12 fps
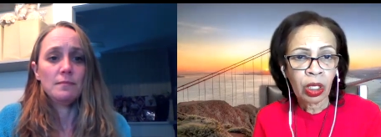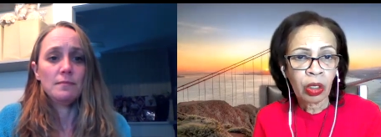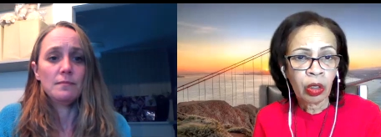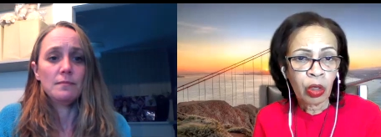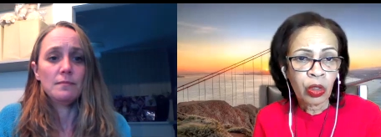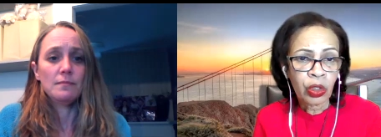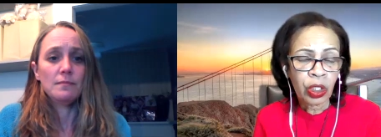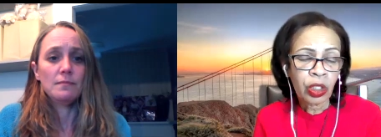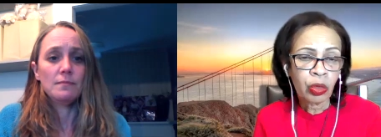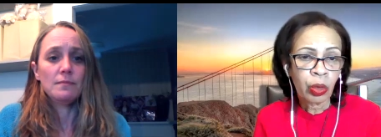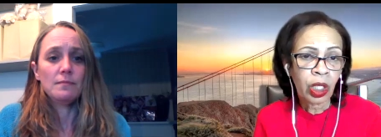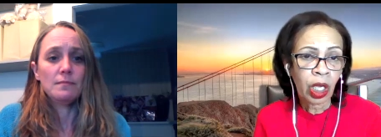Speaker 1: uh, close
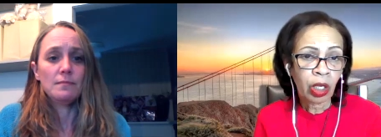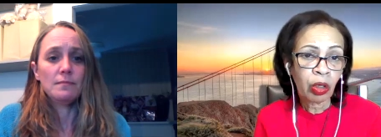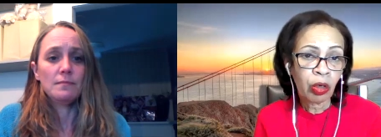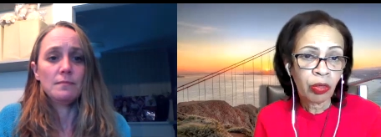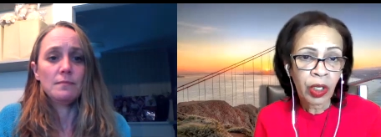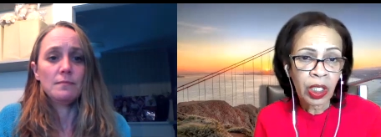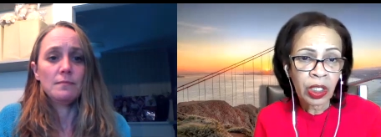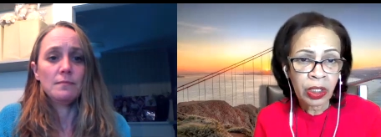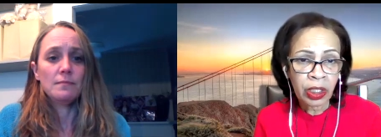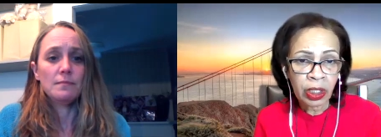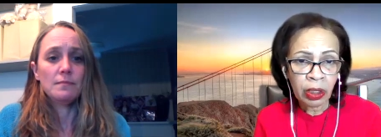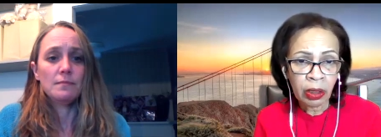network, I know of
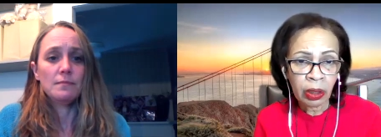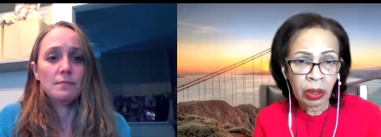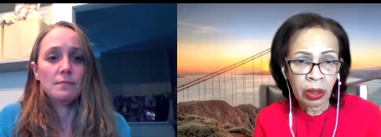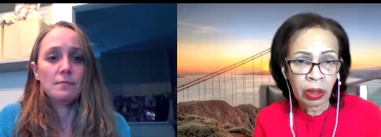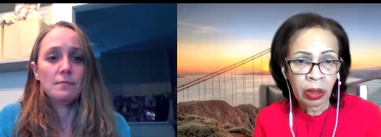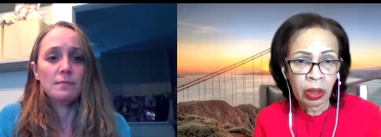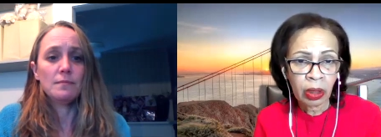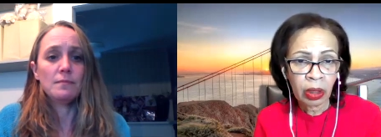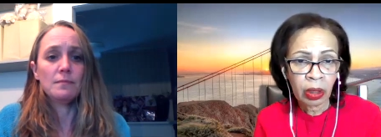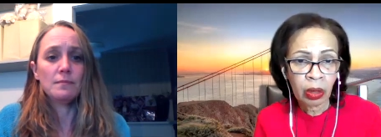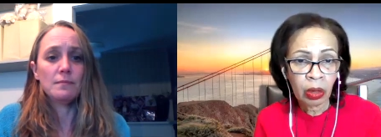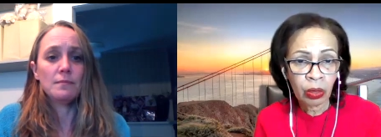eighteen
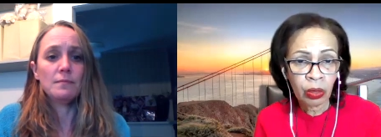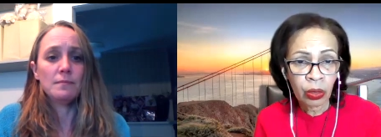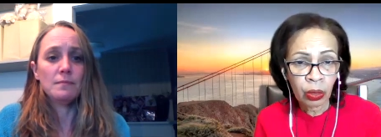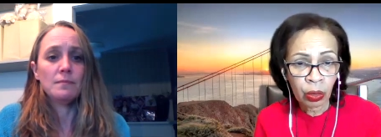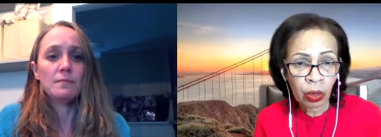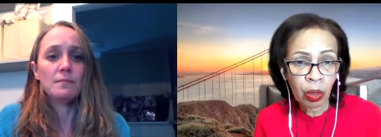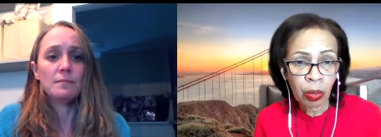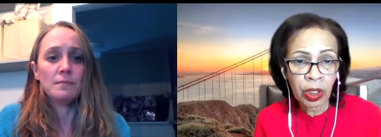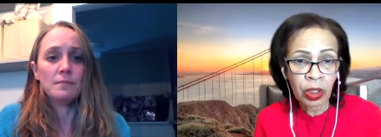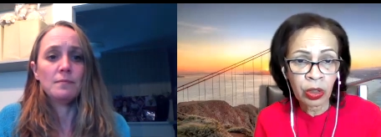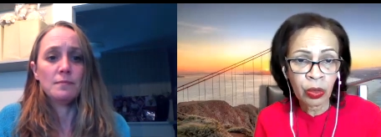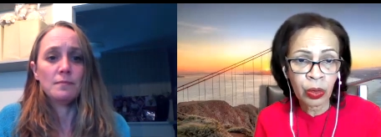mm-hmm. who, who
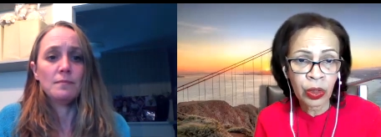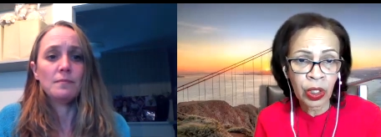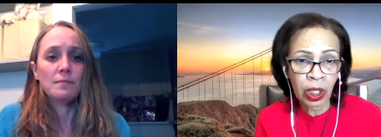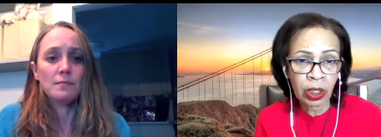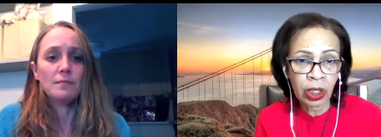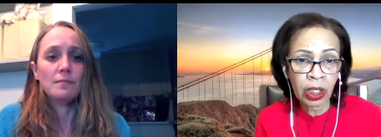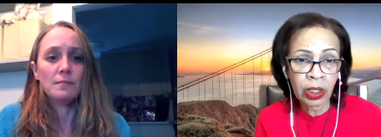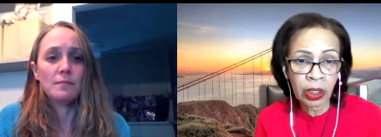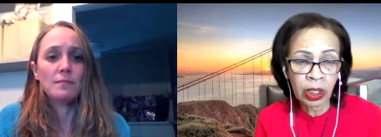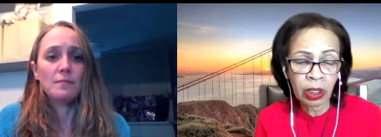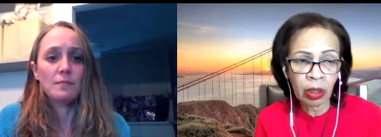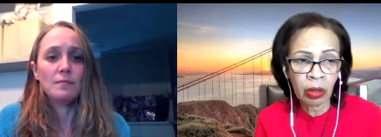committed suicide,
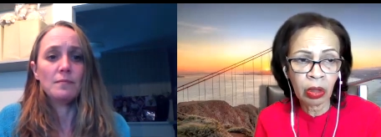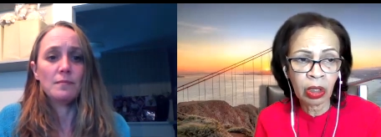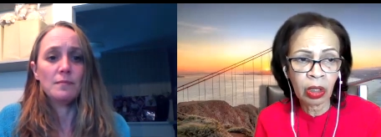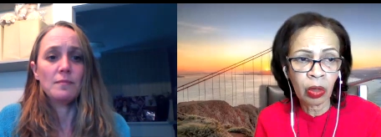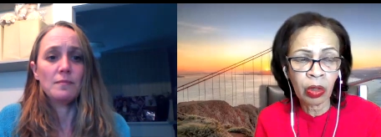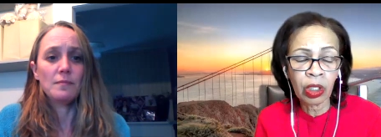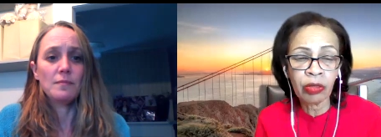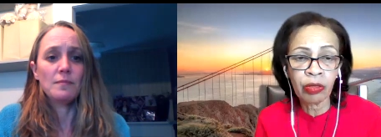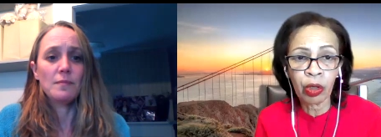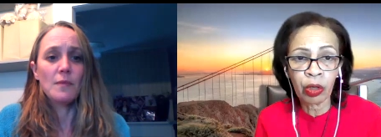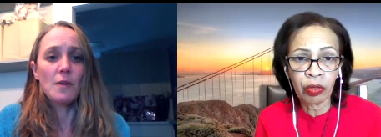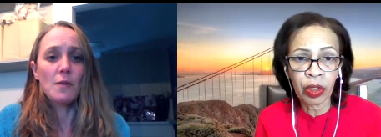eighteen. Only only
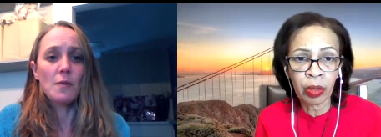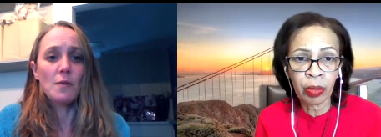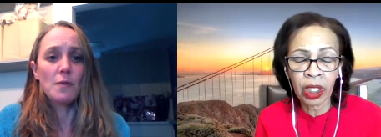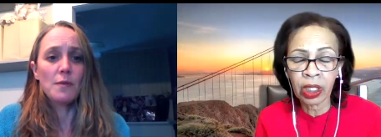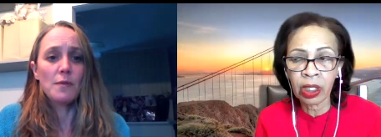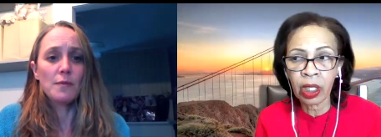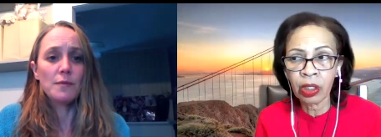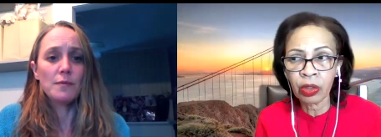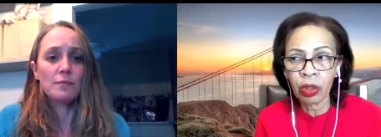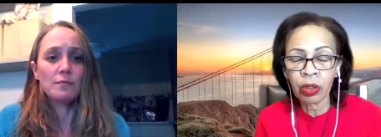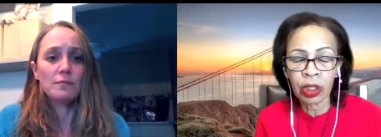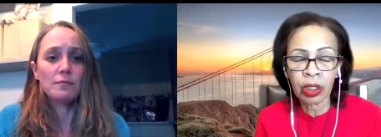four of them. I, I
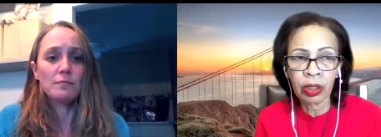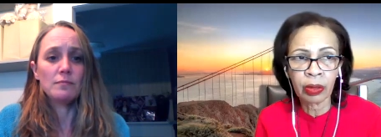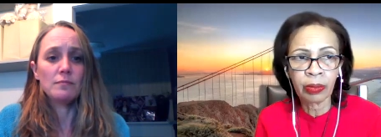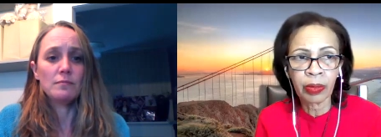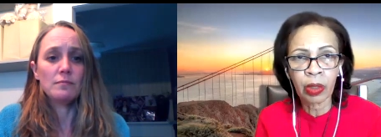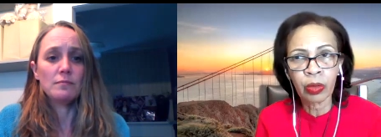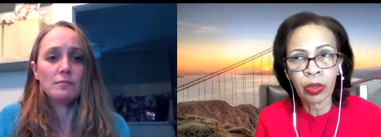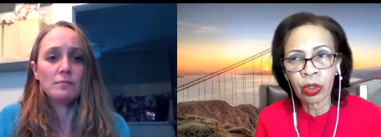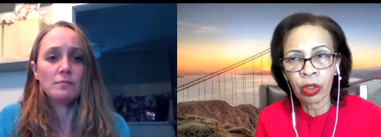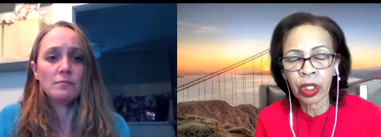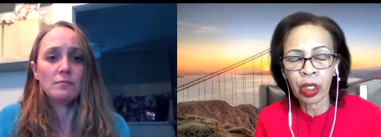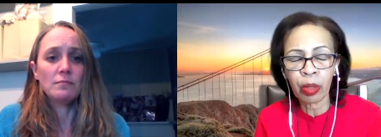told them, I was
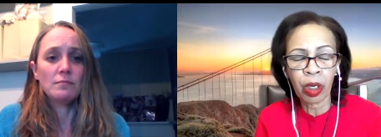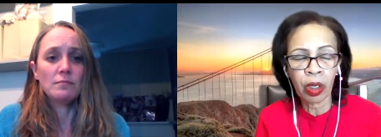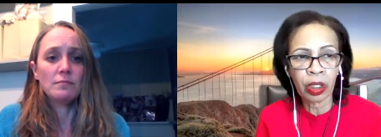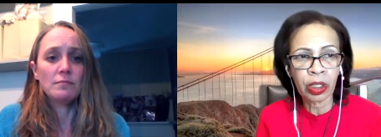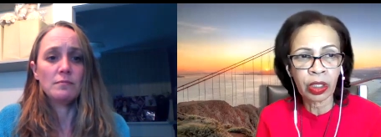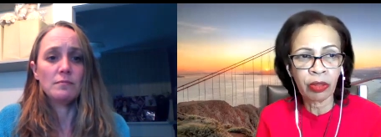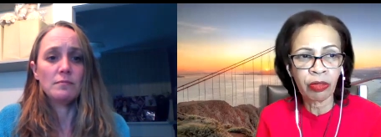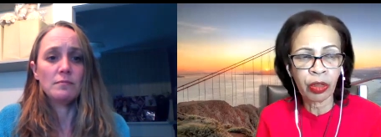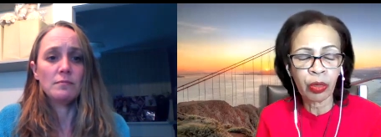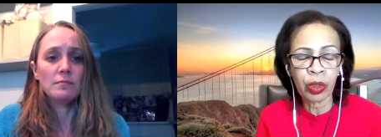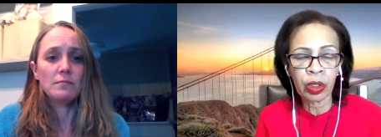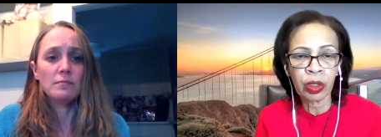talking about it a few
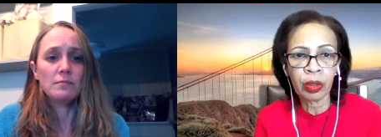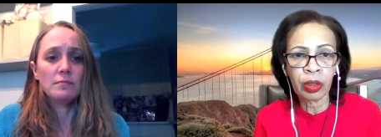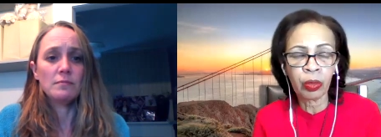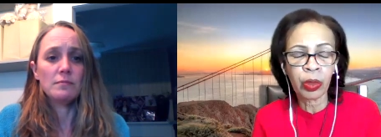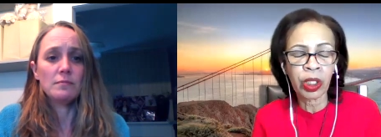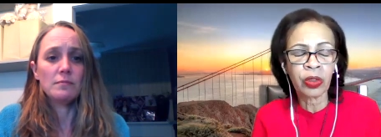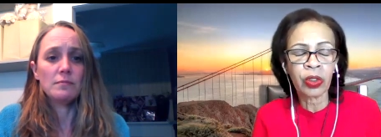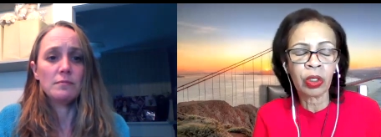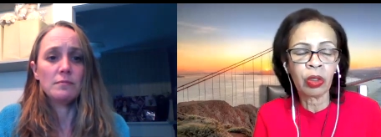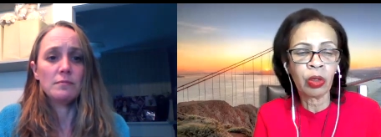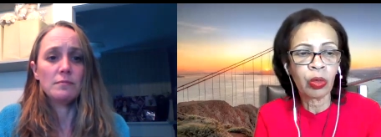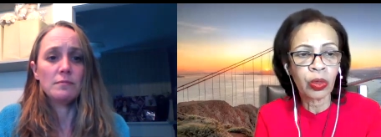uh, weeks
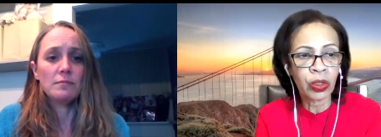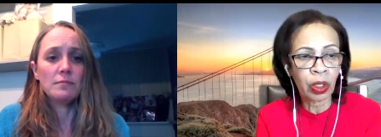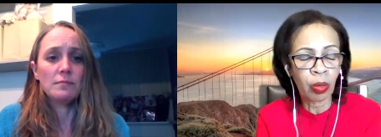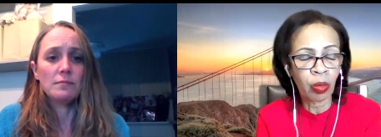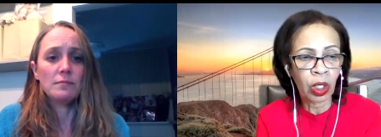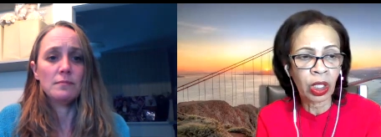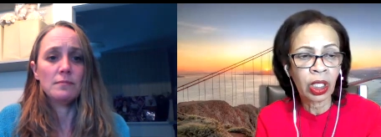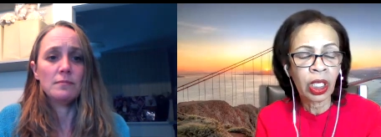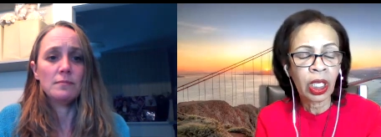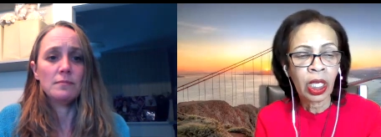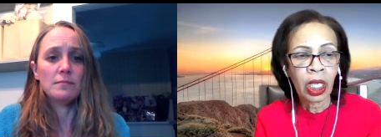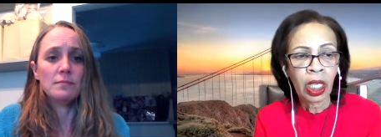ago with someone.
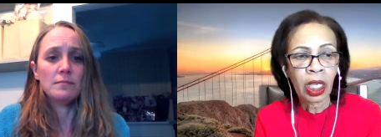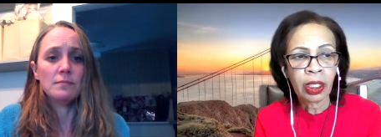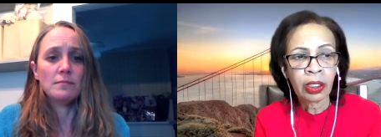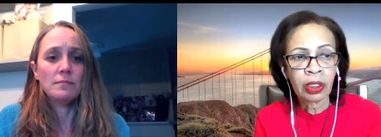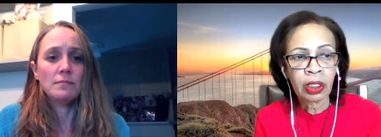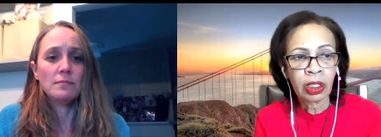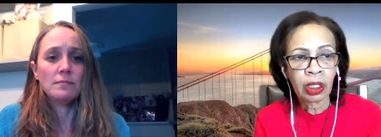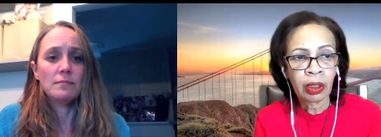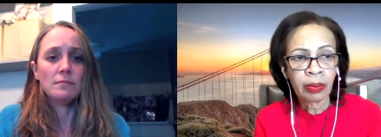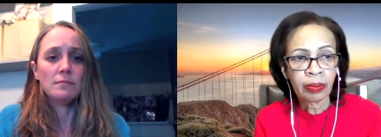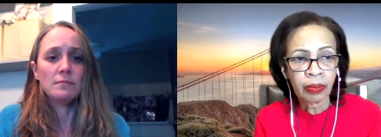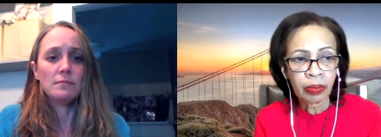And
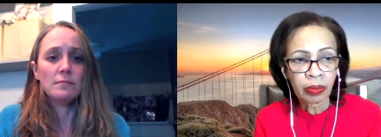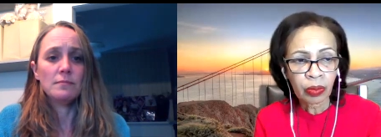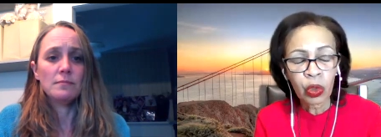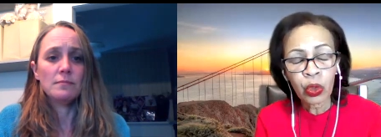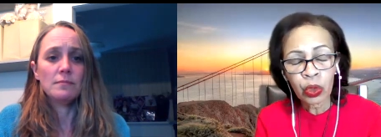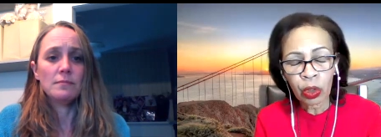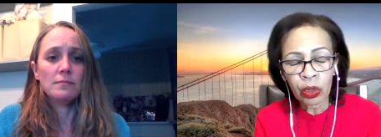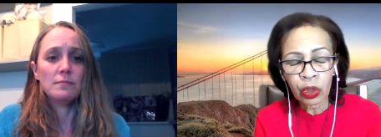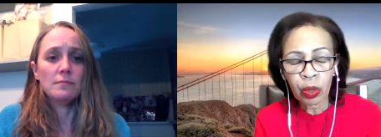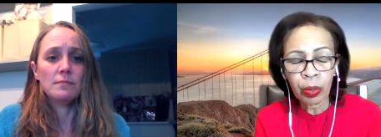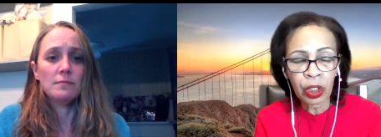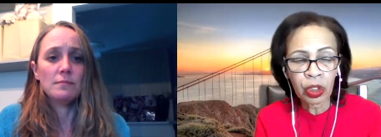um, who's
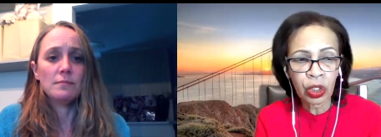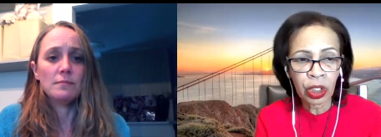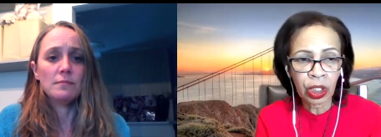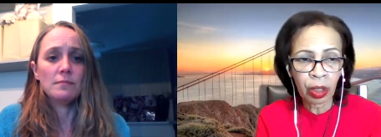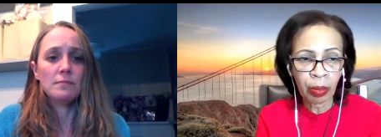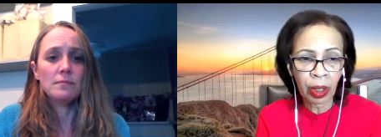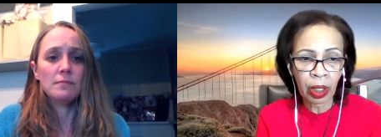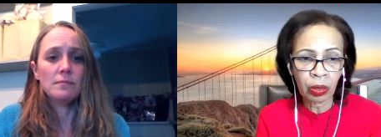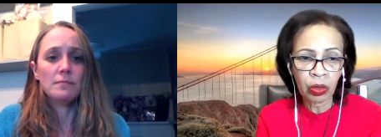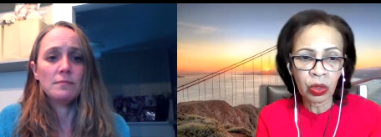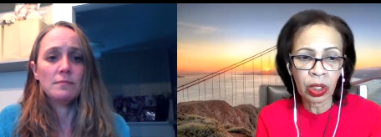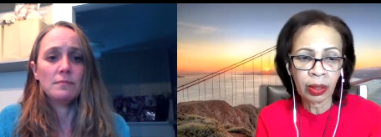also passionate about
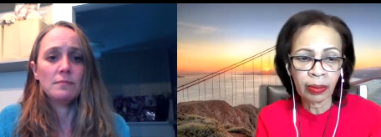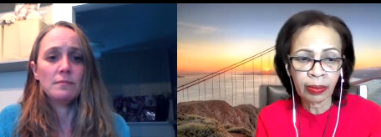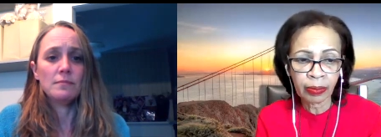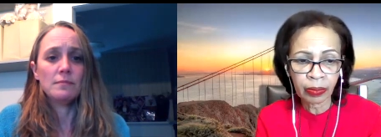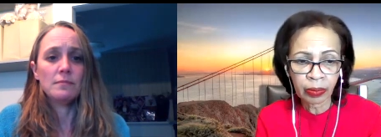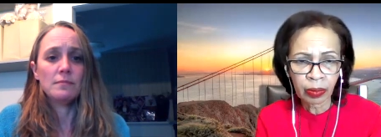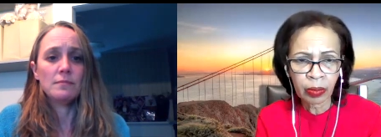um,